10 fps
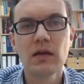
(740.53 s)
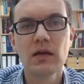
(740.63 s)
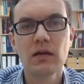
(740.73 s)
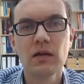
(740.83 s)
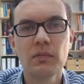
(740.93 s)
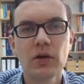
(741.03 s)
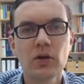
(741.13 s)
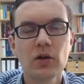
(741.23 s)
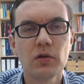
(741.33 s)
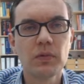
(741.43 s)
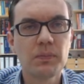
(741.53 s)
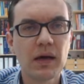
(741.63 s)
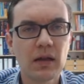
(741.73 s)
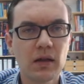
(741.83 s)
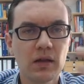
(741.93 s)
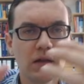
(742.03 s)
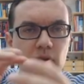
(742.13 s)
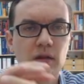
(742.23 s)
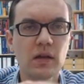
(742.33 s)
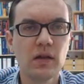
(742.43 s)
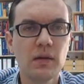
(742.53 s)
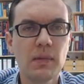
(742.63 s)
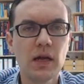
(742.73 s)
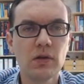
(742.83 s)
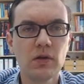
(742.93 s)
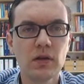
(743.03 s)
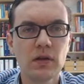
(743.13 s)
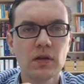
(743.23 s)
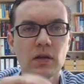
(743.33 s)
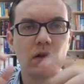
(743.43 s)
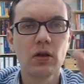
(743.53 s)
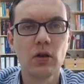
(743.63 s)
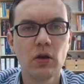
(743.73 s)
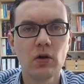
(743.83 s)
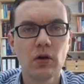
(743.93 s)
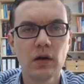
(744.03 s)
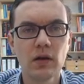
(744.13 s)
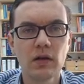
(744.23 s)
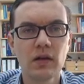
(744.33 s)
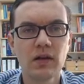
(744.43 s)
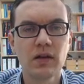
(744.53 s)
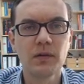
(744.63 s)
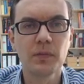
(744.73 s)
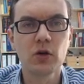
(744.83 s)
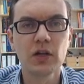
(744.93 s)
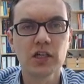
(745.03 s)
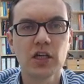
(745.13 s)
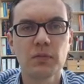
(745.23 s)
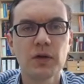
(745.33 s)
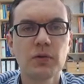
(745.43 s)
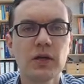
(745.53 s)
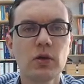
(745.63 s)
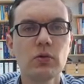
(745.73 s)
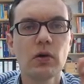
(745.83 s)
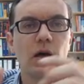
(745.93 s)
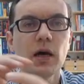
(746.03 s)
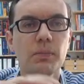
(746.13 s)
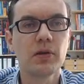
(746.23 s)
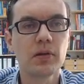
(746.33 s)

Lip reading: because we bundle these demand on these long connections between two hubs.